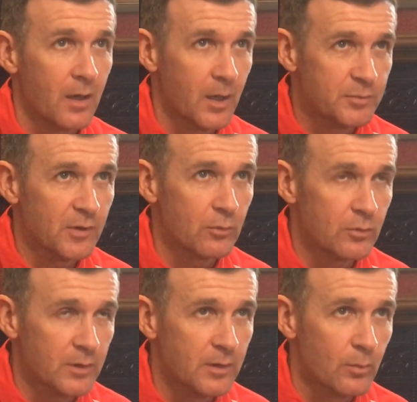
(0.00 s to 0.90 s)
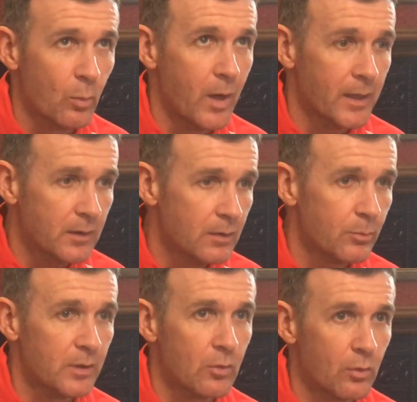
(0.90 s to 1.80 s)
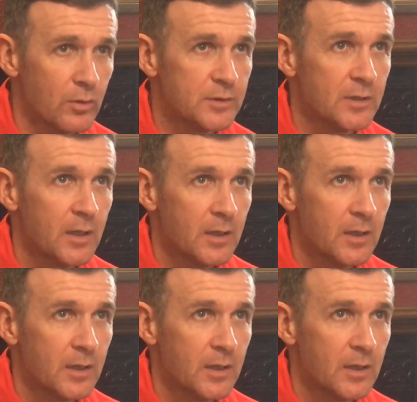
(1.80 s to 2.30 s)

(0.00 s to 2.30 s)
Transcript: Absolutely. Why? Because